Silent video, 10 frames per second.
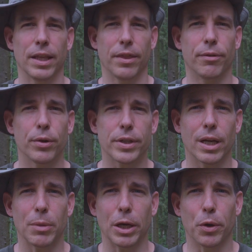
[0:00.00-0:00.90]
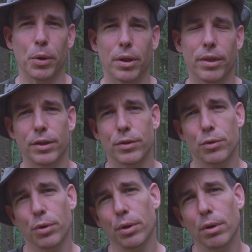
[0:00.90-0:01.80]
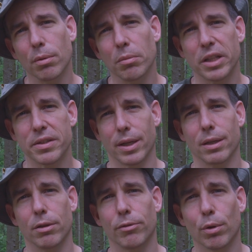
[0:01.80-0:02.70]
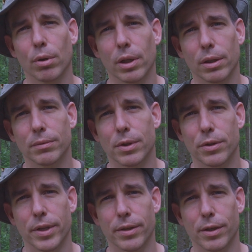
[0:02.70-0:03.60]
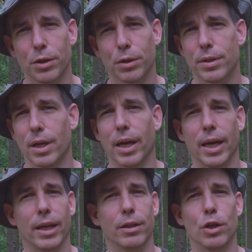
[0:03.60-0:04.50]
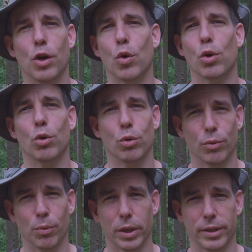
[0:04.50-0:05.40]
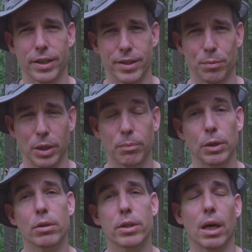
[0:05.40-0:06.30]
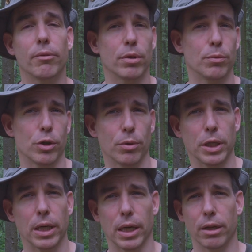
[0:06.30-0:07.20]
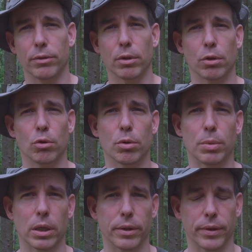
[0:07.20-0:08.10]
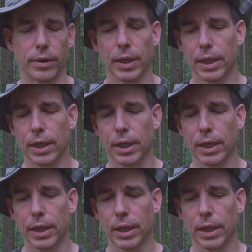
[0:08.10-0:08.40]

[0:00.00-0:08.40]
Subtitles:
The first time I heard this term executive order, to say the truth, I had no clue what does it mean, because I'm from Germany. I have no clue about the